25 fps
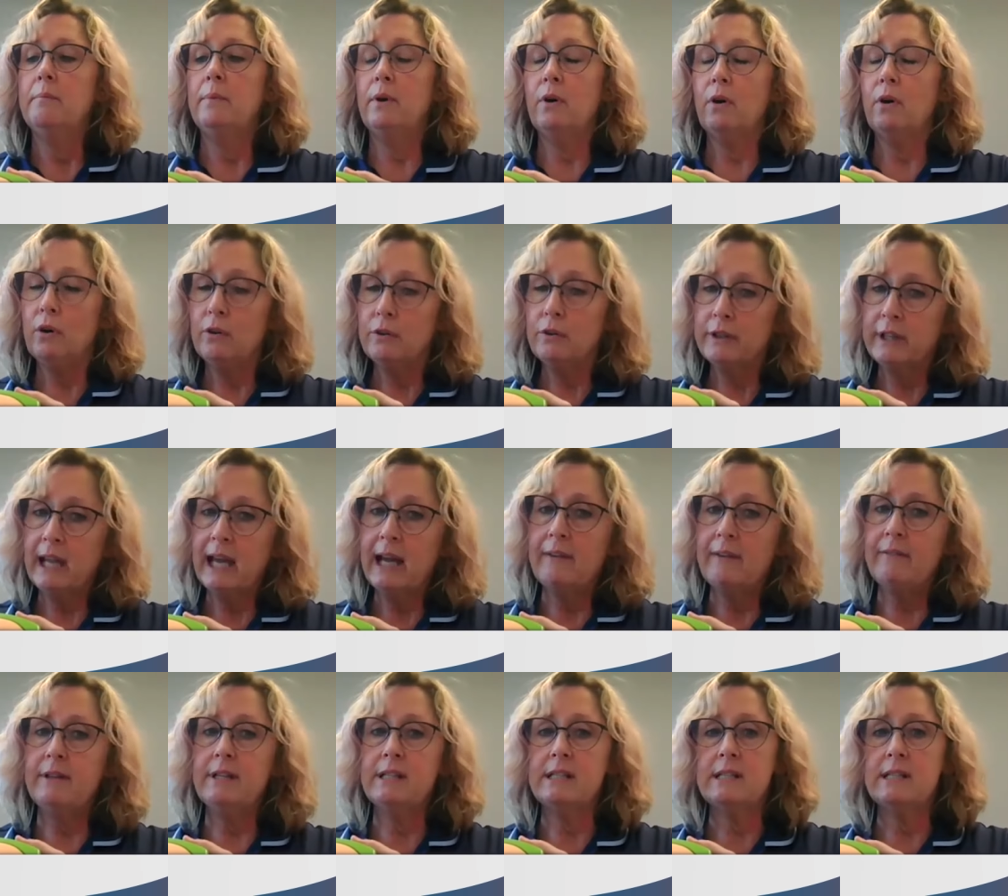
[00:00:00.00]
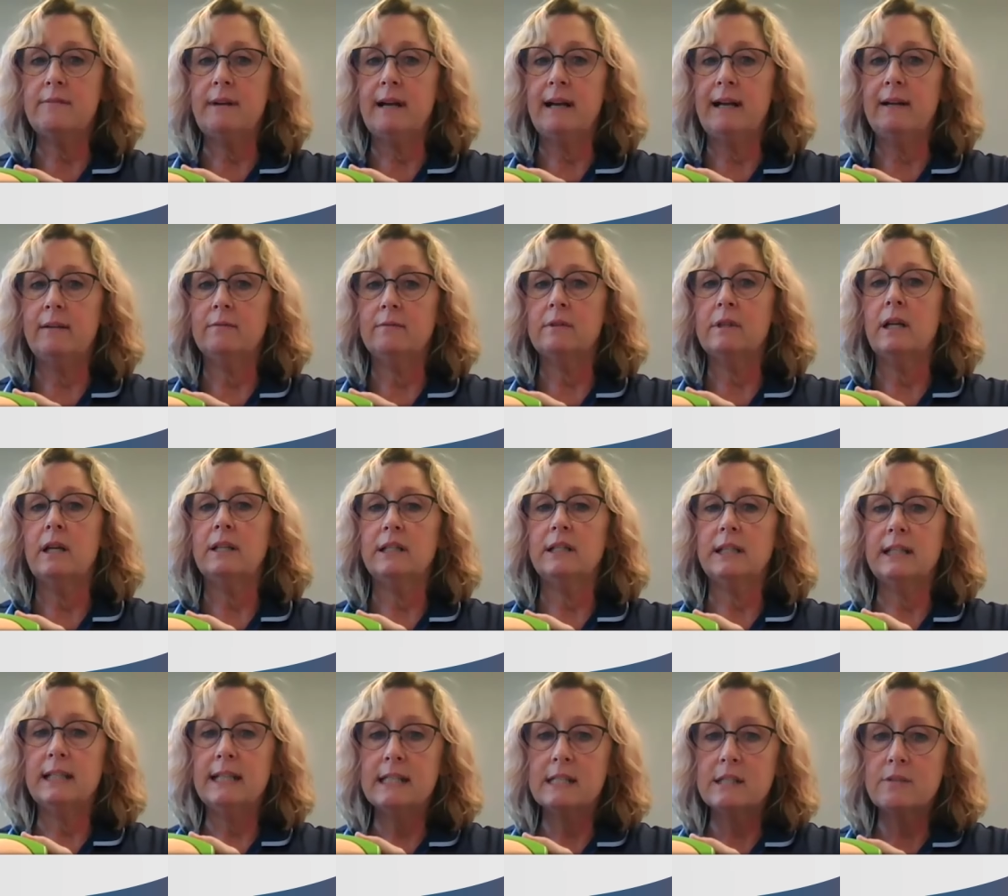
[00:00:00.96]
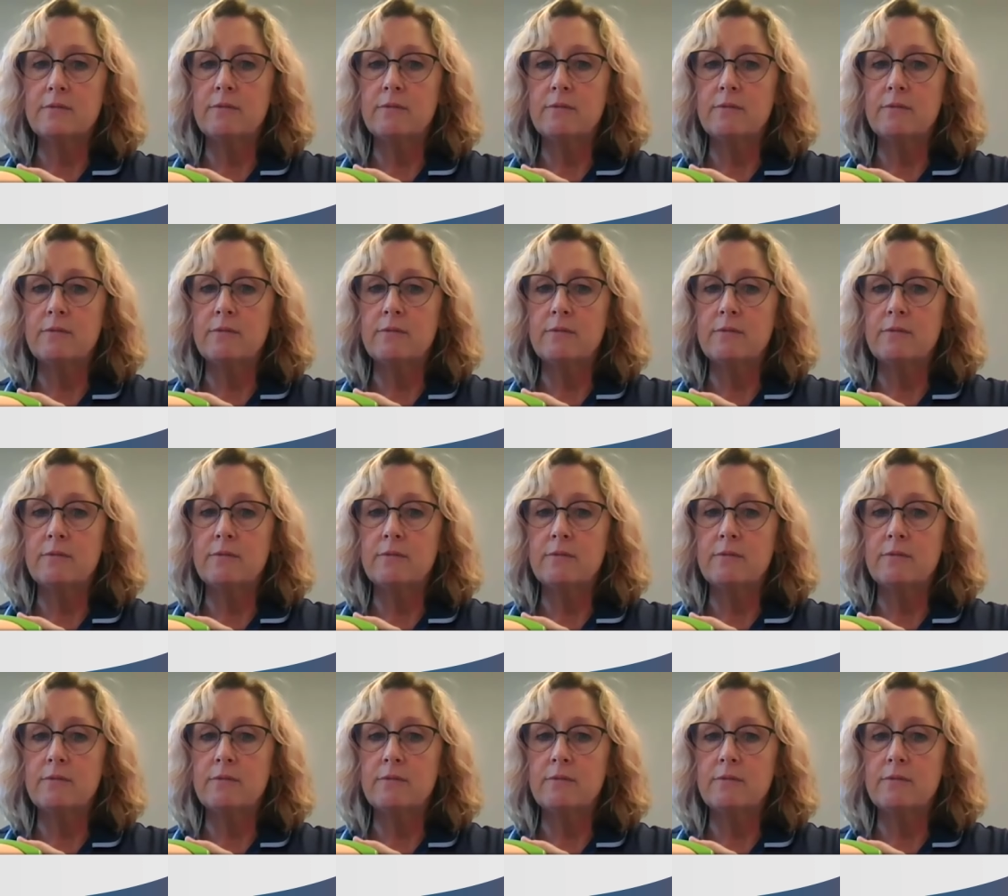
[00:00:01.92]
But all the areas around, and you need